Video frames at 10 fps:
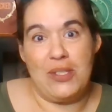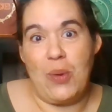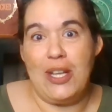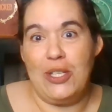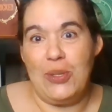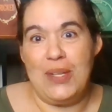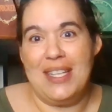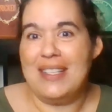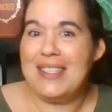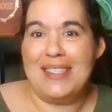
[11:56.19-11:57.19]
So I do need
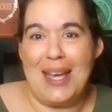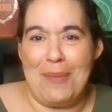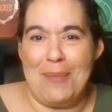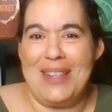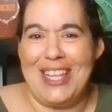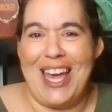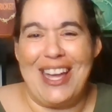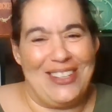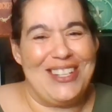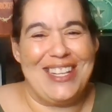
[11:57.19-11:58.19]
a step
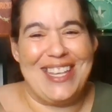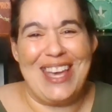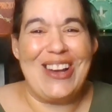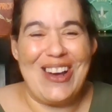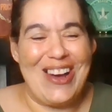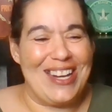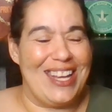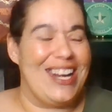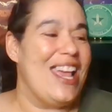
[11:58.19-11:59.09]
ladder to get on it.